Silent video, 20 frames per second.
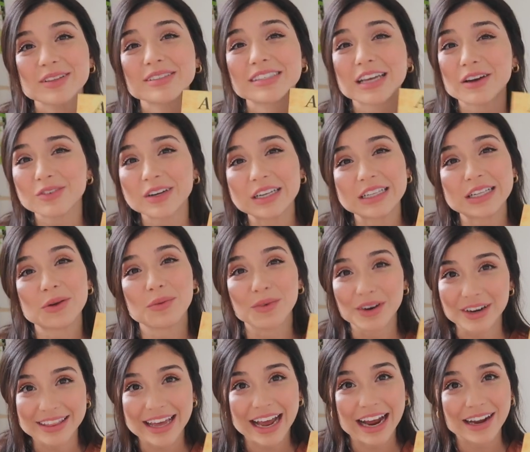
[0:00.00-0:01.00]
definitely
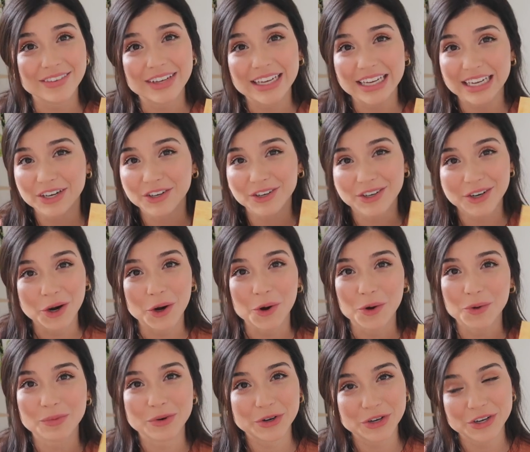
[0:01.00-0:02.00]
worth having in your
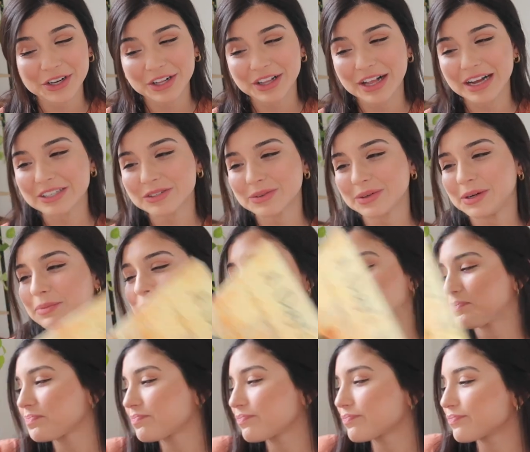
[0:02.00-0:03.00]
home or your classroom.